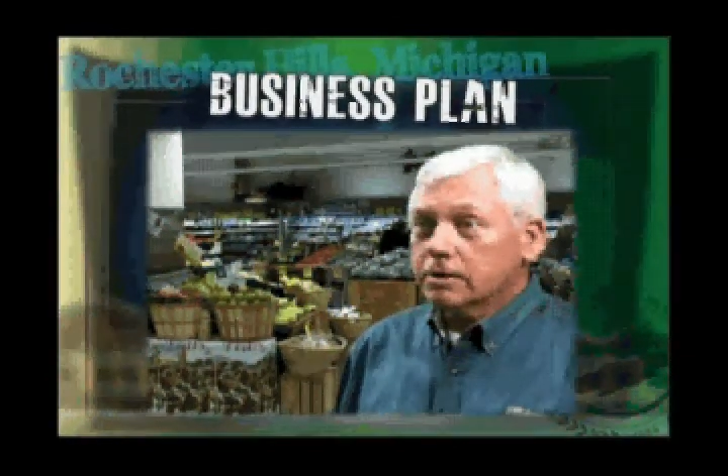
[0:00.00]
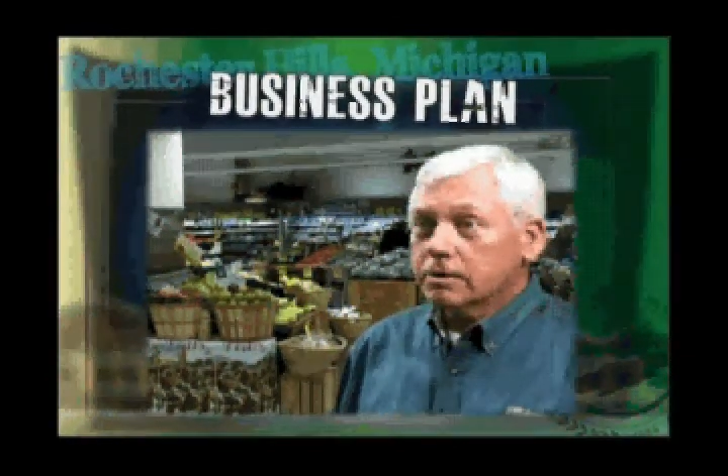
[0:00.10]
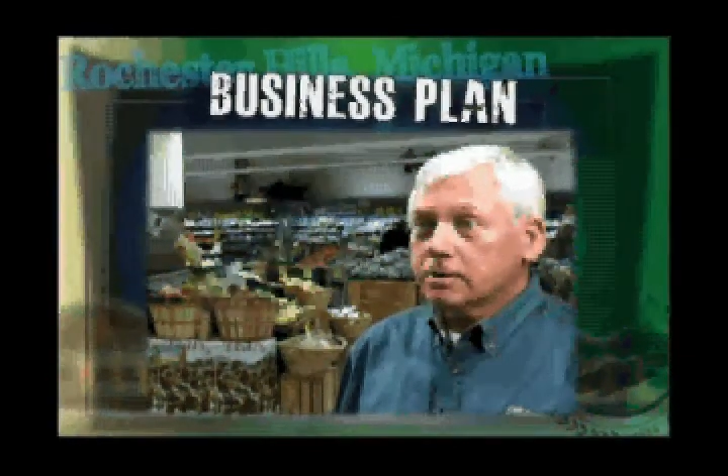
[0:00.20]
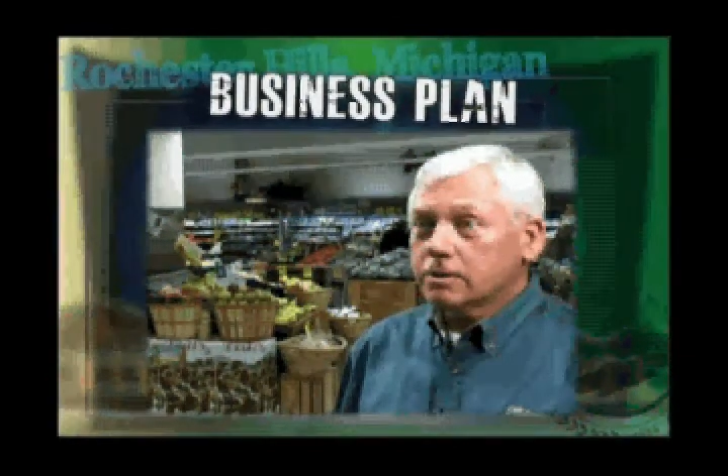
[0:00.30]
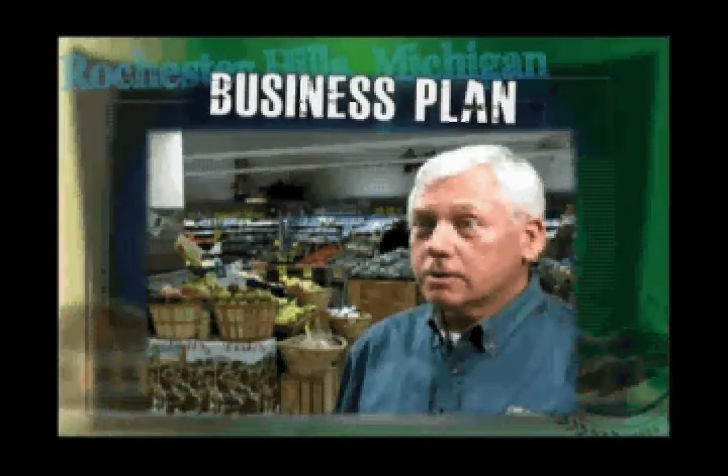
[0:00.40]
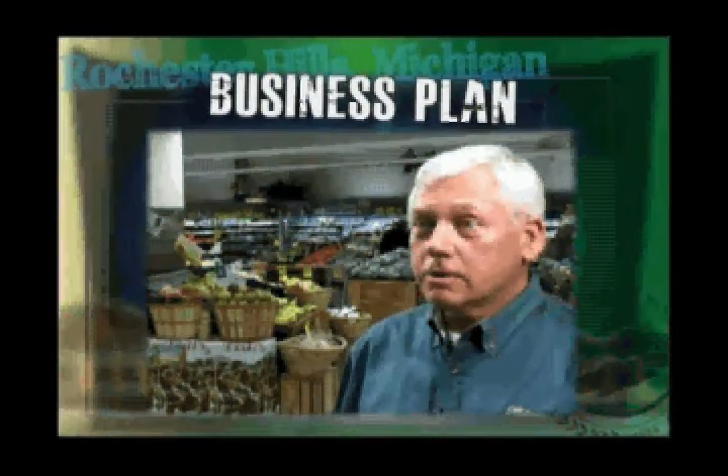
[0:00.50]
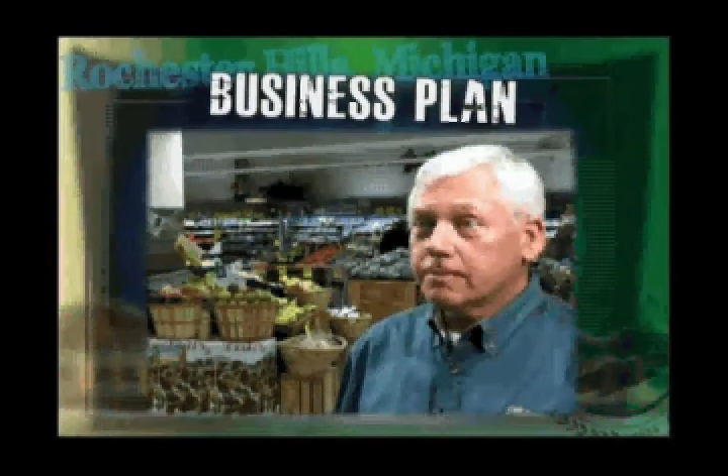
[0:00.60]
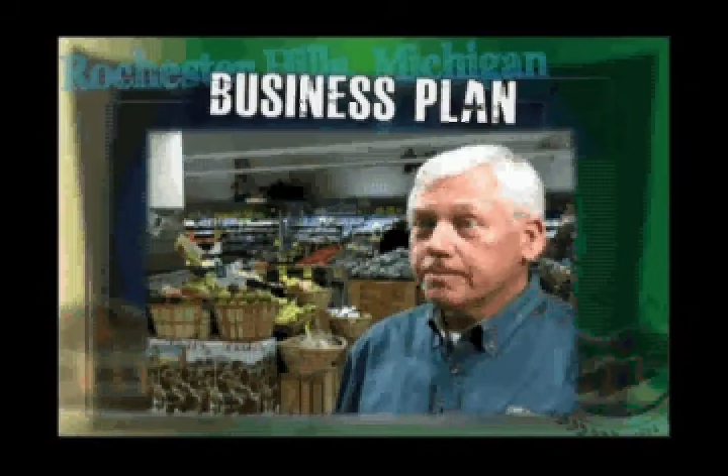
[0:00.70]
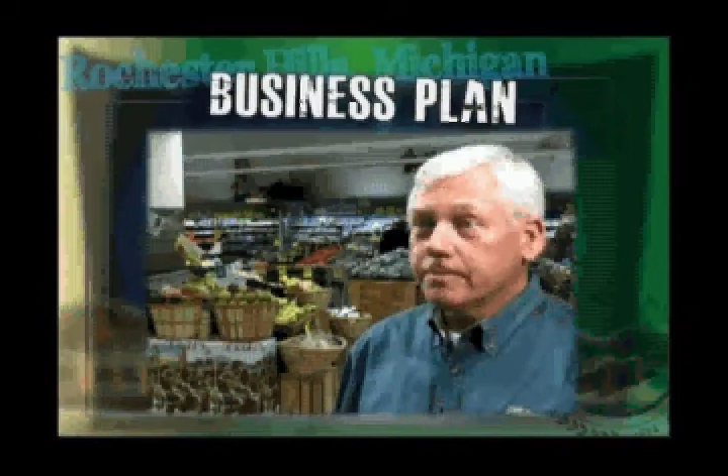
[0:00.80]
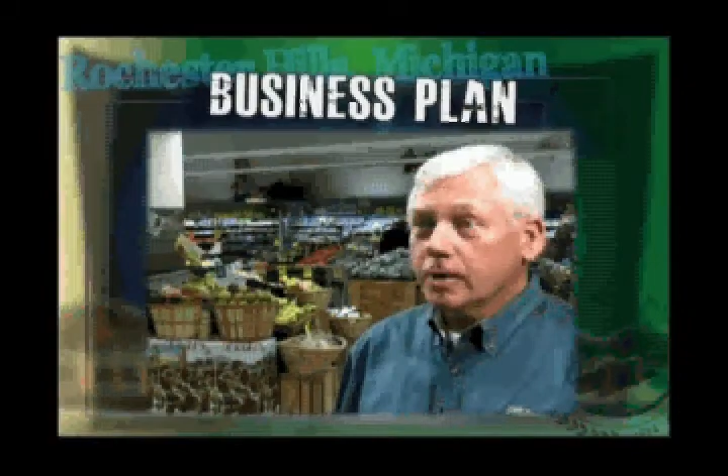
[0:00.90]
So,
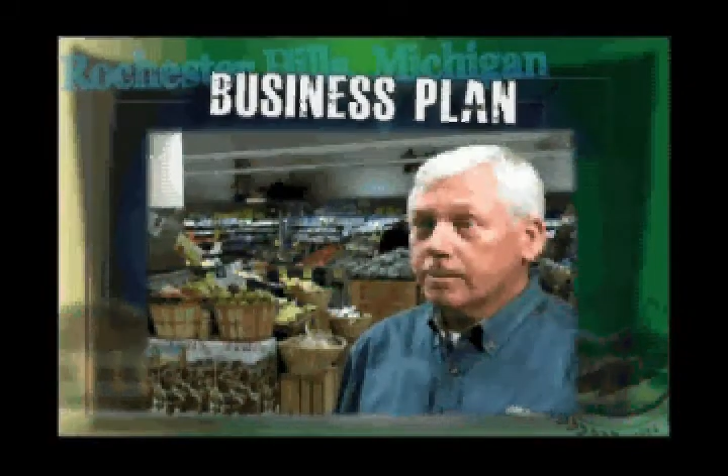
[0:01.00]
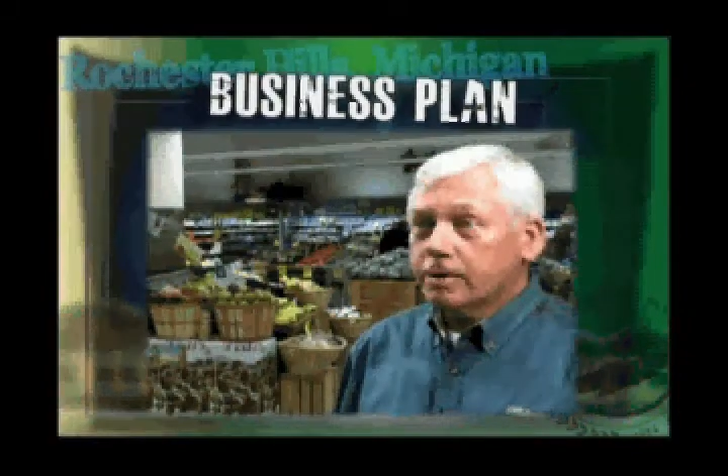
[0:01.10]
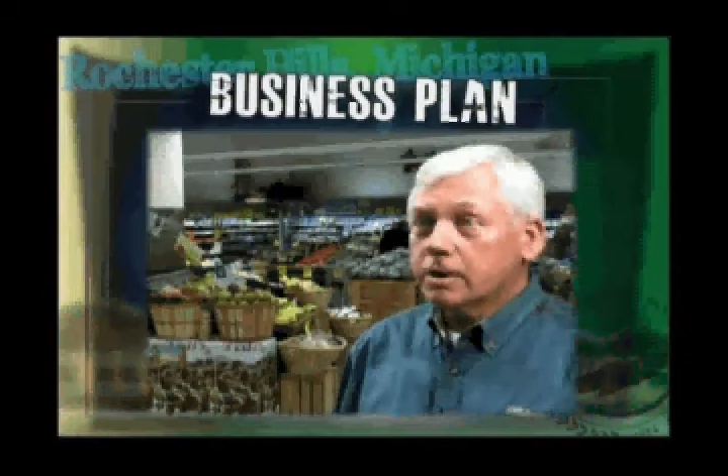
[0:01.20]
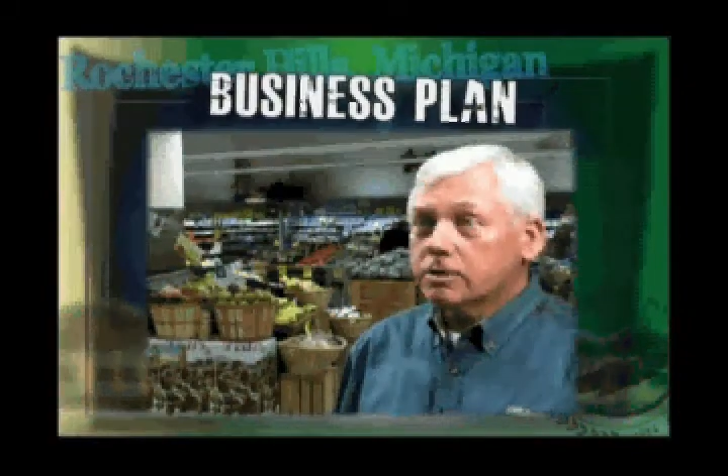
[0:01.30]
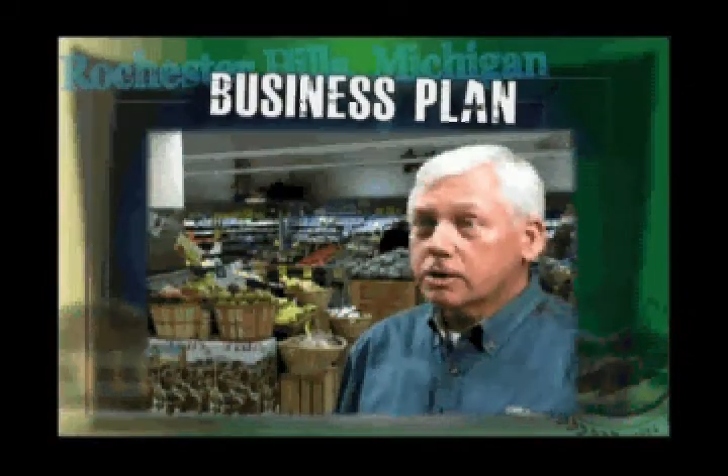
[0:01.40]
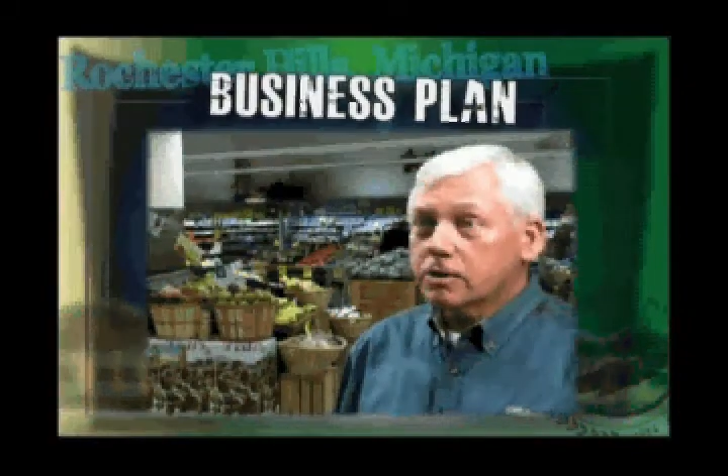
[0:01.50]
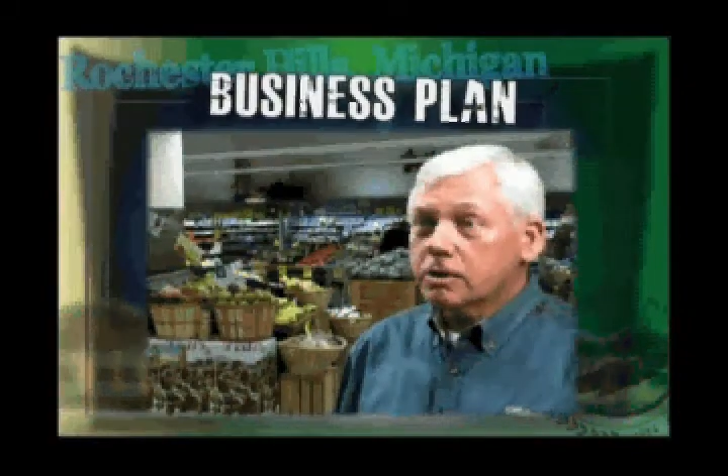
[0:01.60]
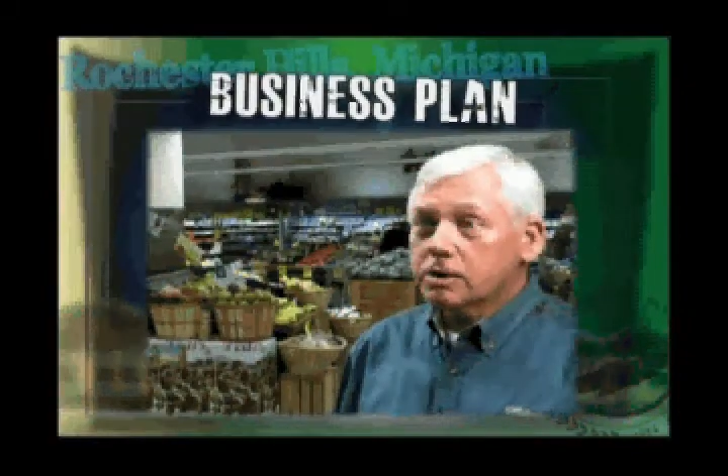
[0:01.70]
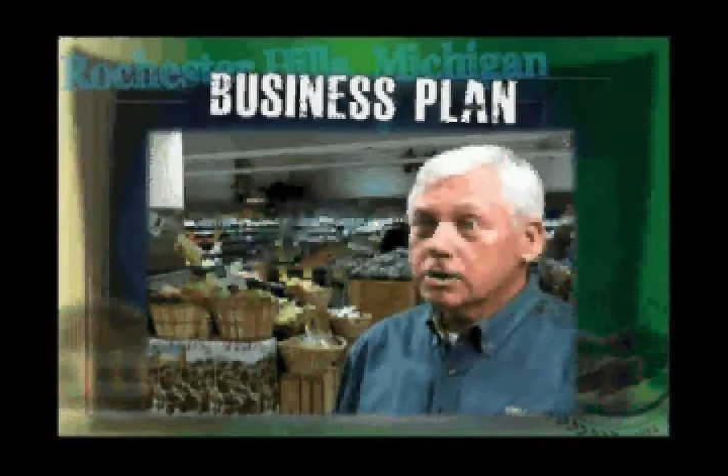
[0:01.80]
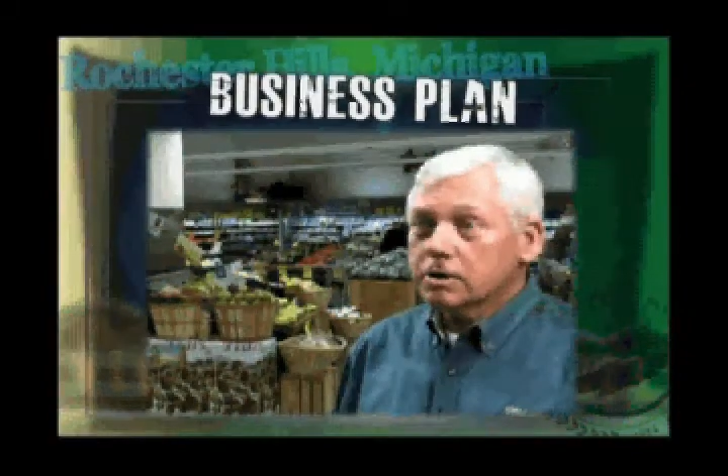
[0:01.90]
but it's
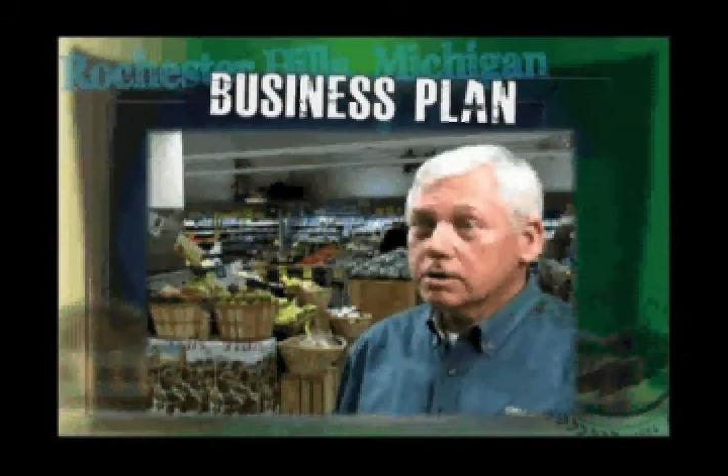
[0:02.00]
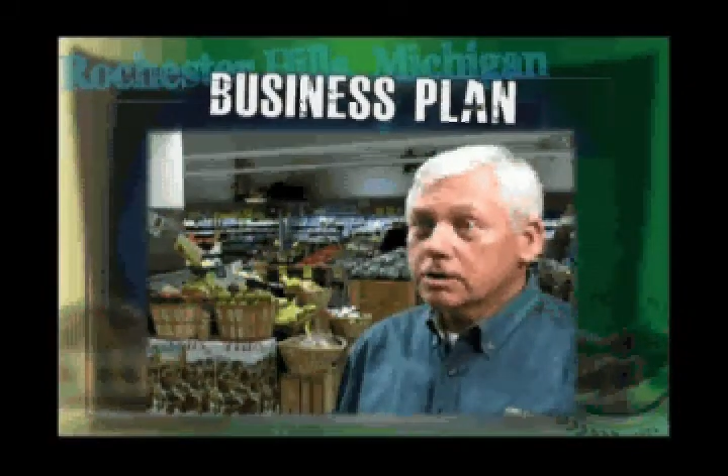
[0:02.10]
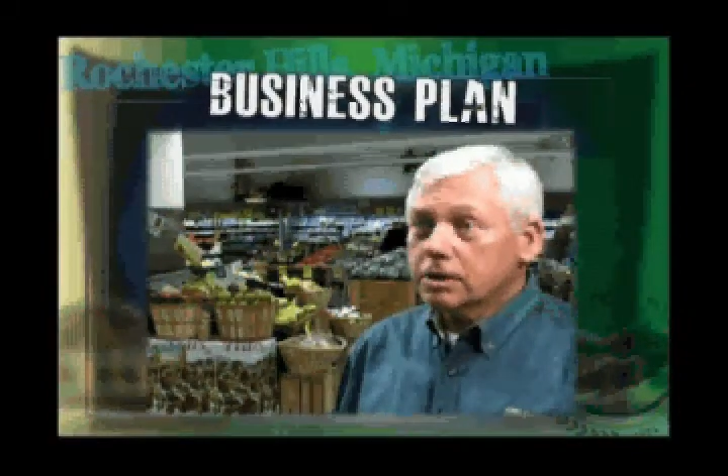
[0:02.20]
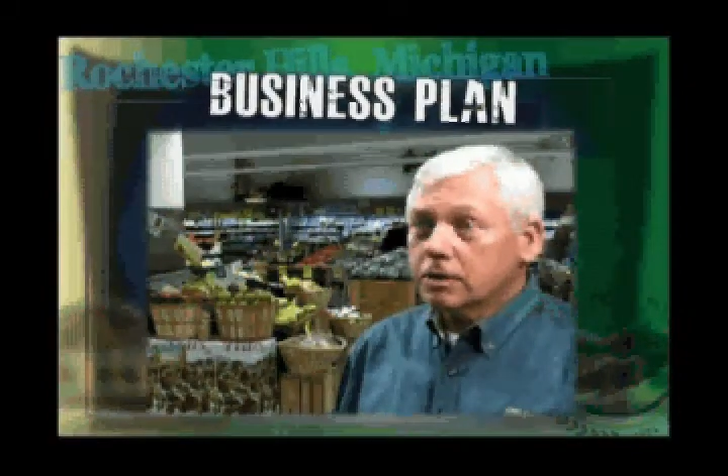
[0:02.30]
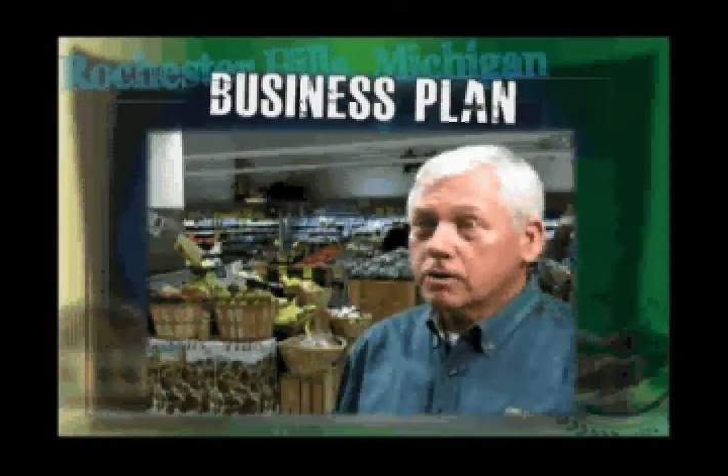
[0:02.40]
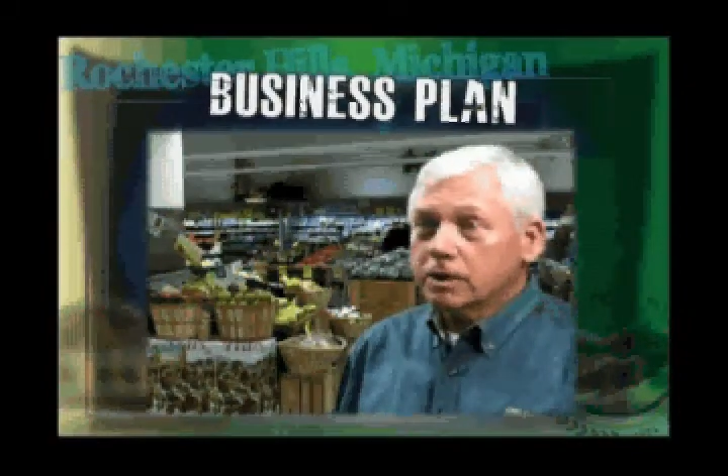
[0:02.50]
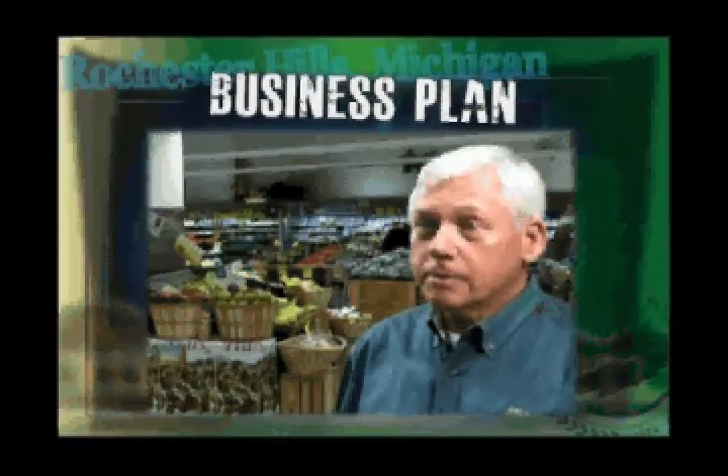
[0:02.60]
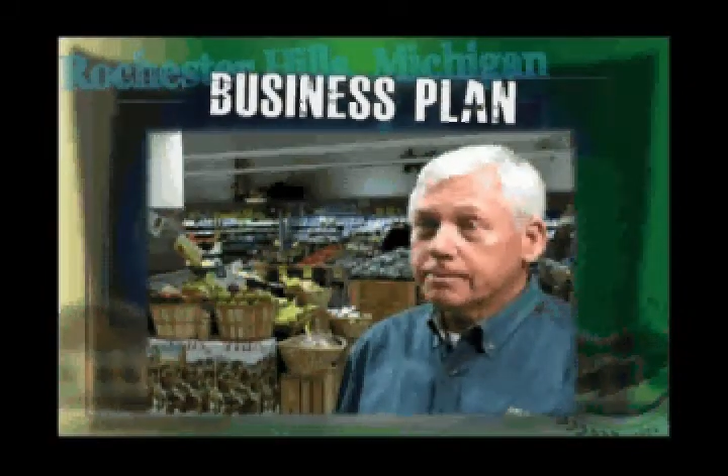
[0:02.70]
encouraging to see it go up.